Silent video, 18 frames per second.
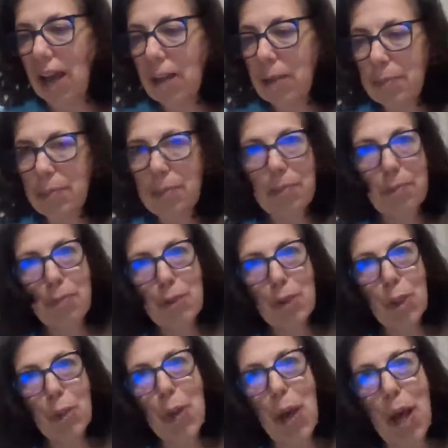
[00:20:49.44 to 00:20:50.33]

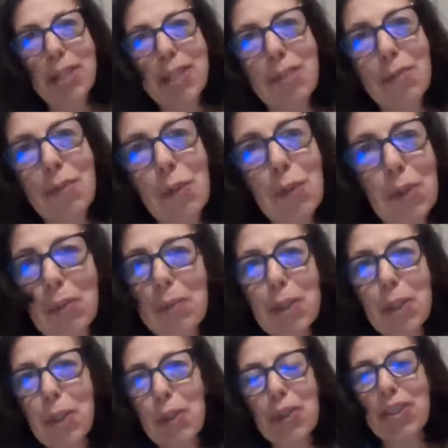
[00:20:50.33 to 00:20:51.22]
I'll give you
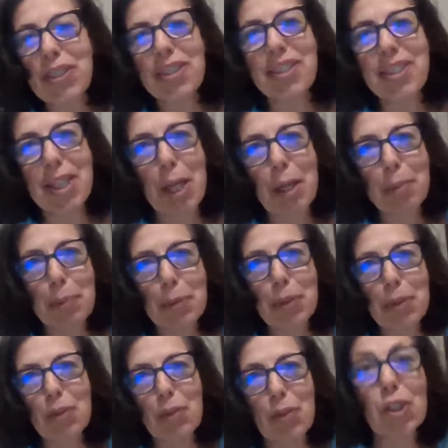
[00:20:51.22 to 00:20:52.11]
some other
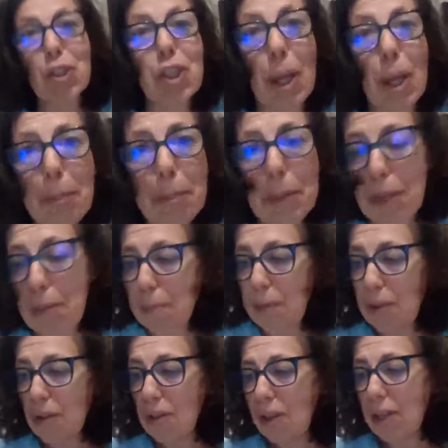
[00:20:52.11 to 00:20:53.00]
examples. For some
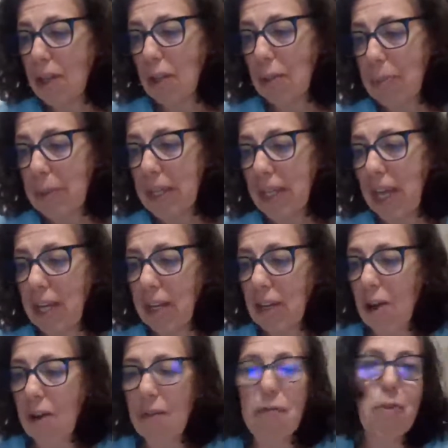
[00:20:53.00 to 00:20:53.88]
people, it could be
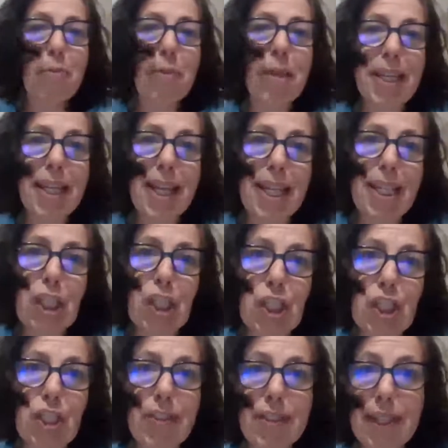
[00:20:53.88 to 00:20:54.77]
getting off their
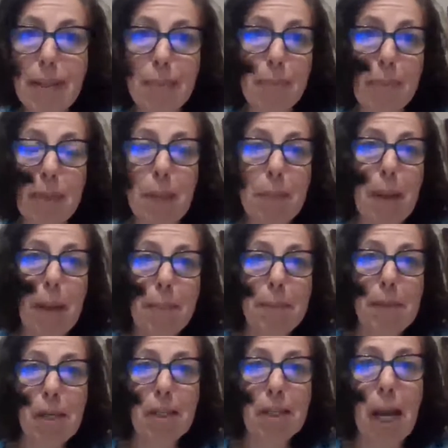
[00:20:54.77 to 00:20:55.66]
medications. Like they
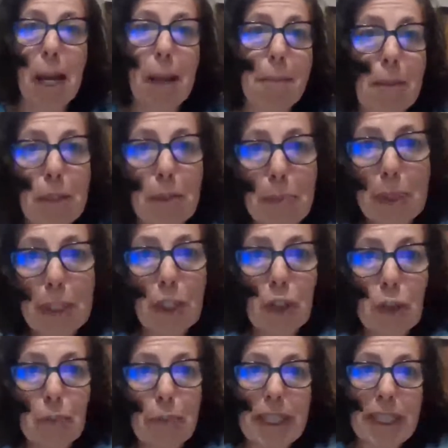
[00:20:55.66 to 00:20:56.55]
might be on high blood
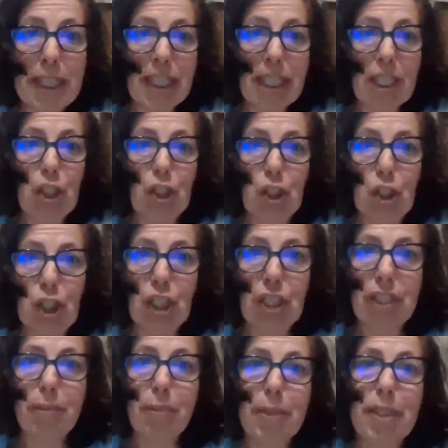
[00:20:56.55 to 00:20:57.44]
pressure
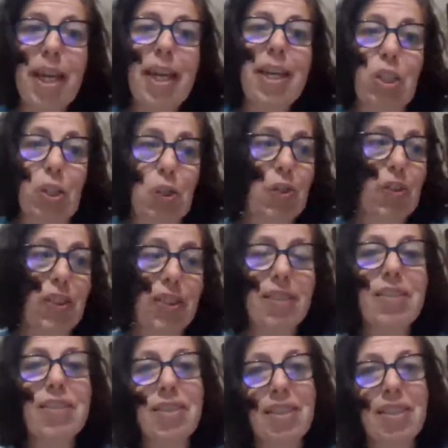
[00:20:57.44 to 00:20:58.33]
medication, and by
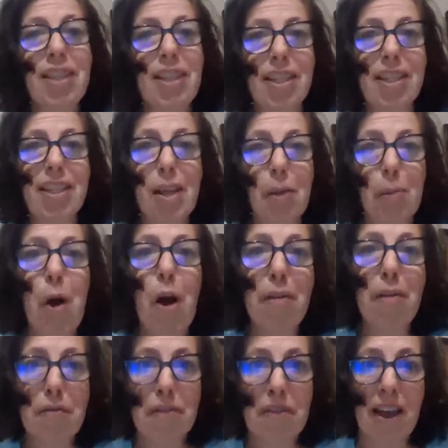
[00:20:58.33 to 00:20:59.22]
exercising, they could come
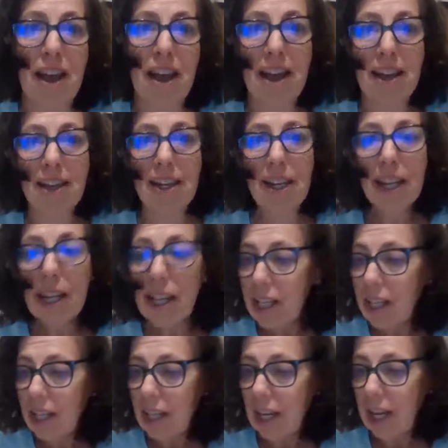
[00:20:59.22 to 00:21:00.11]
off of that.
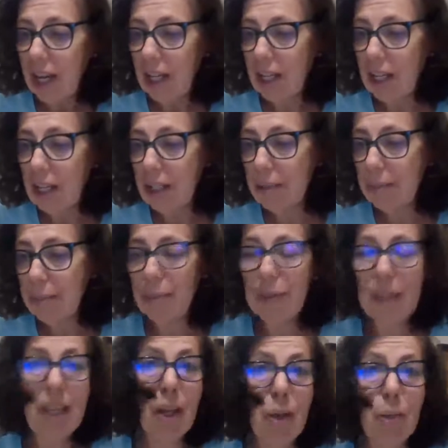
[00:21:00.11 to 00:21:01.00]

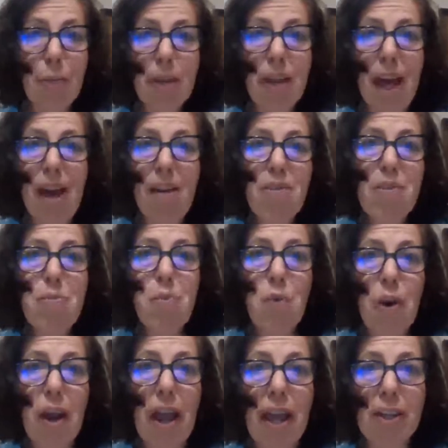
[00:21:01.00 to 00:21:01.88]
It could be
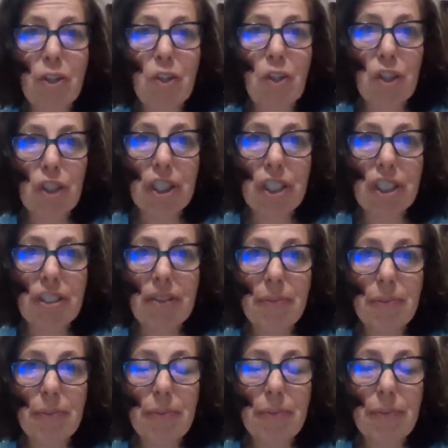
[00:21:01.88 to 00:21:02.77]
having more energy.